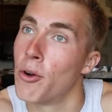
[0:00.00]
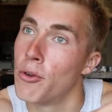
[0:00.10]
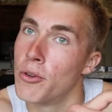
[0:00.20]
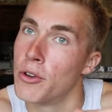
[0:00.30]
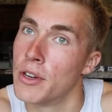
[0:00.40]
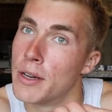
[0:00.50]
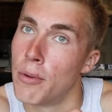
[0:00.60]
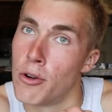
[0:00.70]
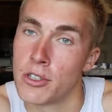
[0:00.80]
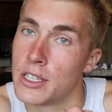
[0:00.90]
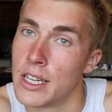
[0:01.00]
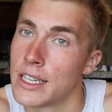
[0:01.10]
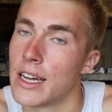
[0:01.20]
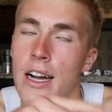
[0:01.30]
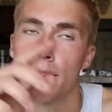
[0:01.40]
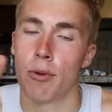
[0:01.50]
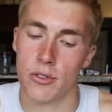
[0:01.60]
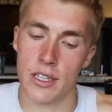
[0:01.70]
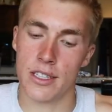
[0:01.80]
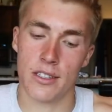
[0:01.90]
Oh, you need to post a TikTok or
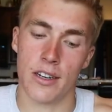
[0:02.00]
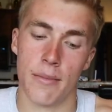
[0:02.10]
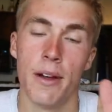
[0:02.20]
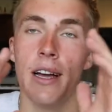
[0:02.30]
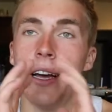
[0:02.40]
post Instagram.